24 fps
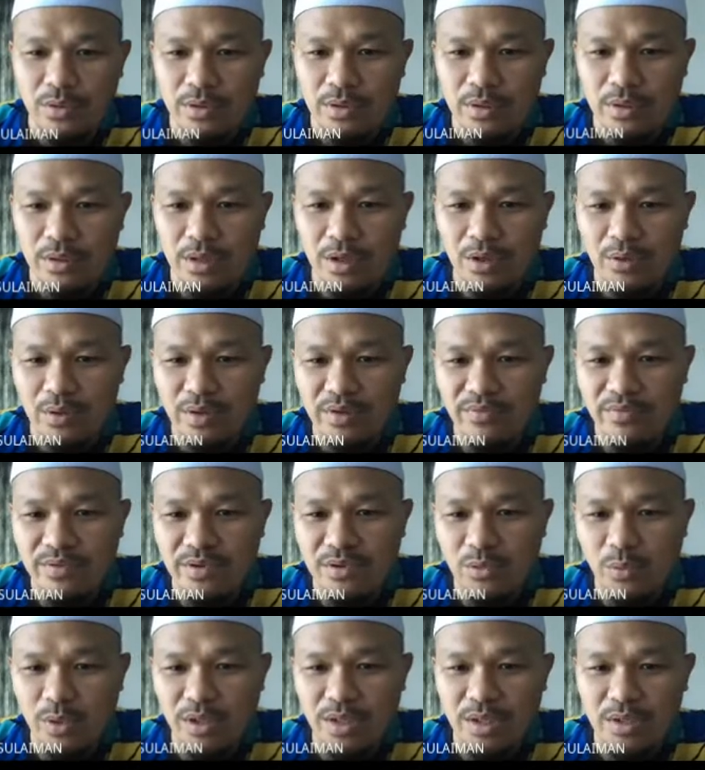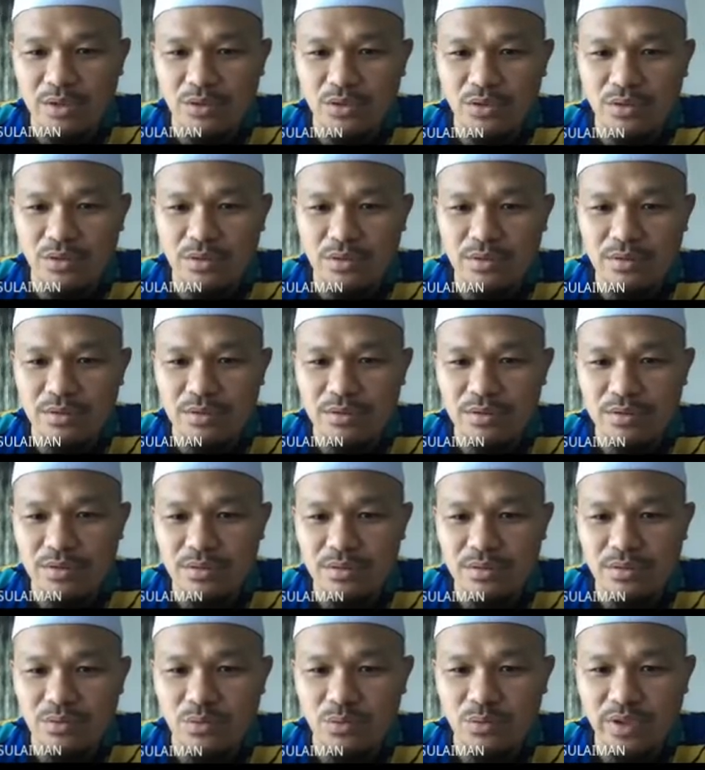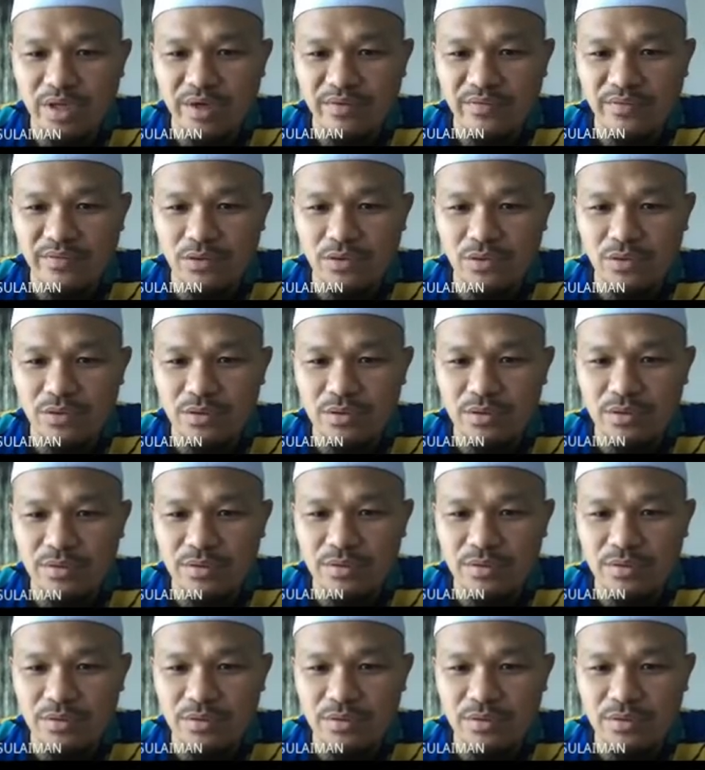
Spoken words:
However, when load, we have load.